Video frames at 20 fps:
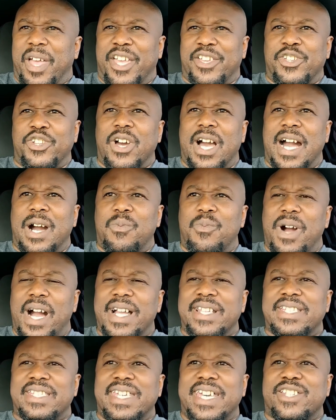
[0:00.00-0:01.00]
And you know, I
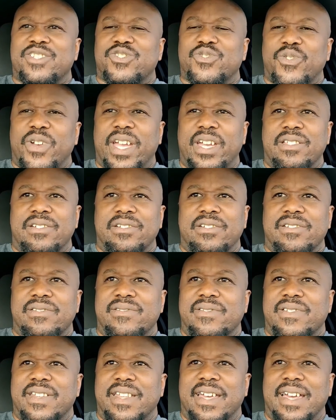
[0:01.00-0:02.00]
watched that
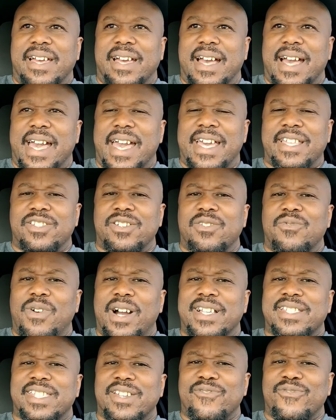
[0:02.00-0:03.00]
trailer. I had to
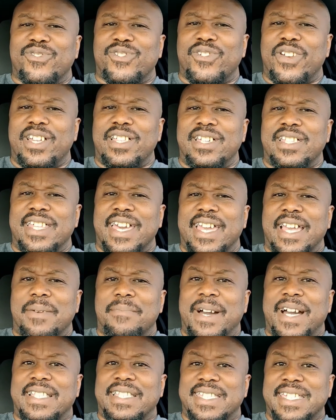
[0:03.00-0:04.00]
watch that trailer like
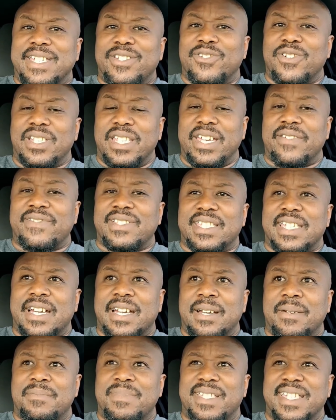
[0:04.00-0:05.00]
about 10 or 11
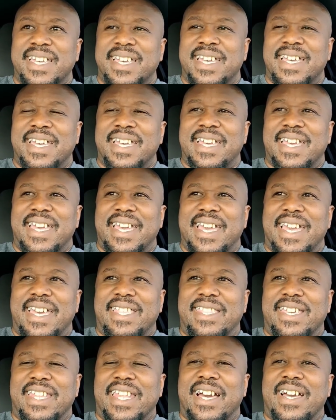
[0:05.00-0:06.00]
times.
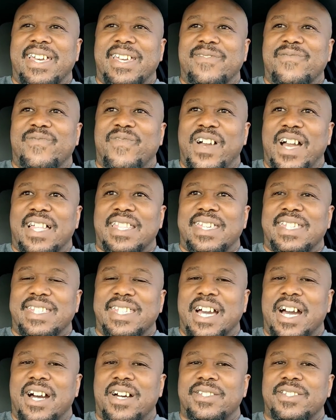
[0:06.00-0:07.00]
And then it finally
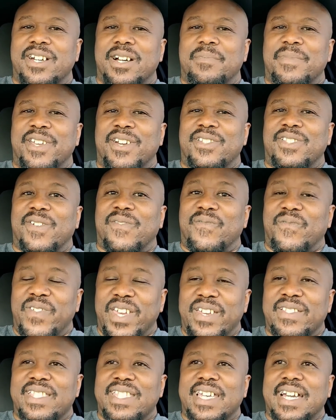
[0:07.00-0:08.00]
dawned on me on the
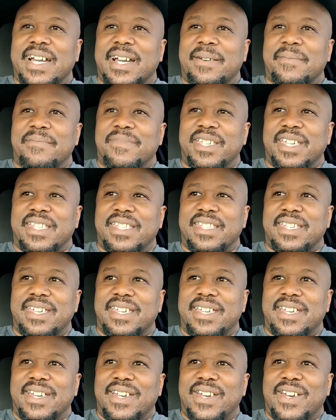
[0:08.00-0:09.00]
fifth time that
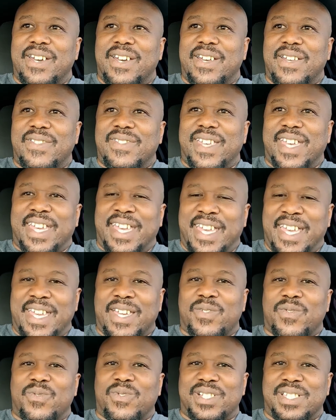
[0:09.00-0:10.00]
the
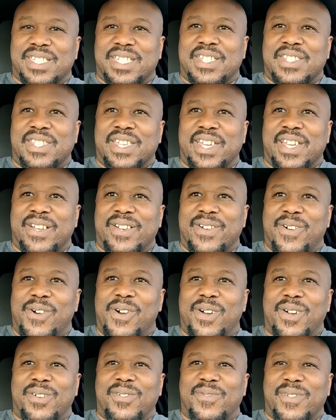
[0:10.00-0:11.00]
hint was in there,
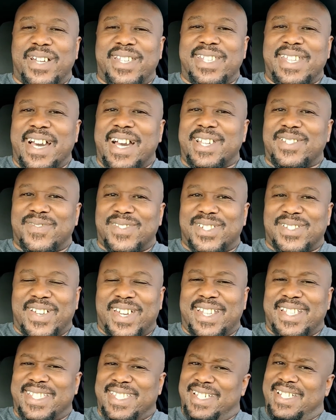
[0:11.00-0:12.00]
or what Dodge was
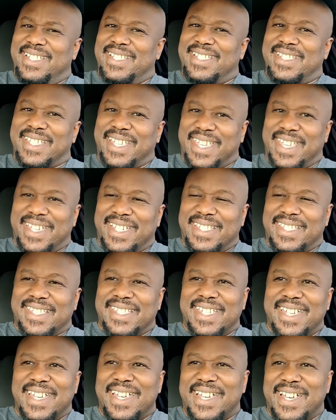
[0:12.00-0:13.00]
trying to tell us, I
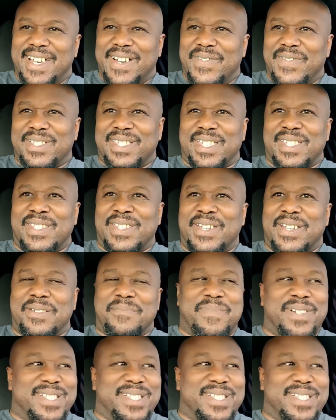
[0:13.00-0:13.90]
guess, was in there.